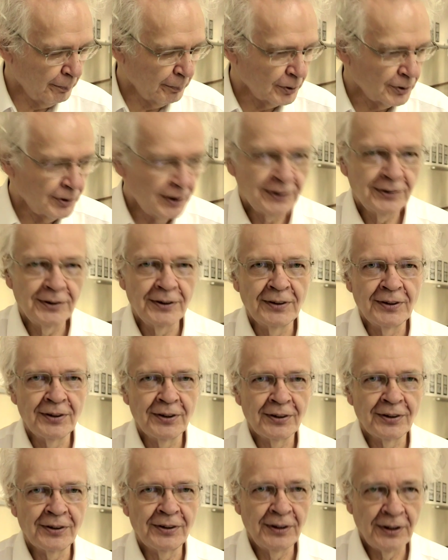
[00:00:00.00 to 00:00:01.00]
predicted
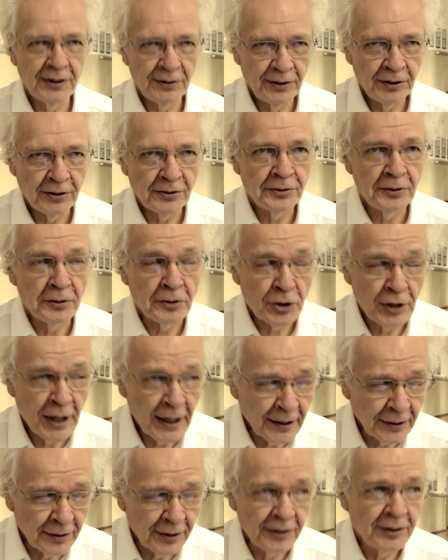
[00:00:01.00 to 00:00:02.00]
that there's
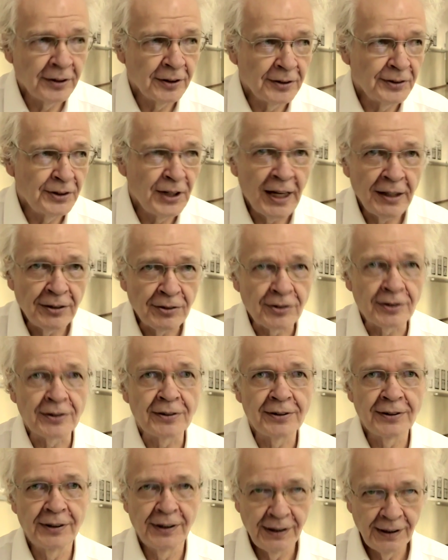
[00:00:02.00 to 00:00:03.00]
a
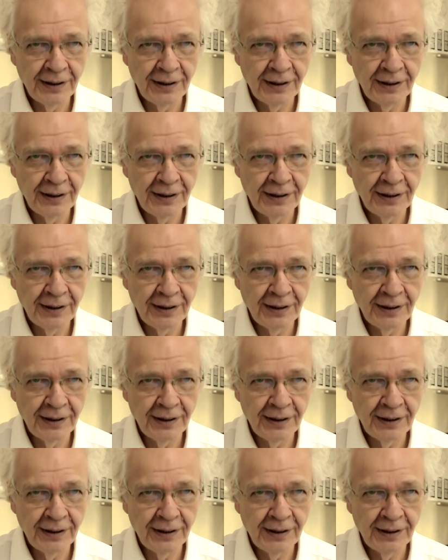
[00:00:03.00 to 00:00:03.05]
danger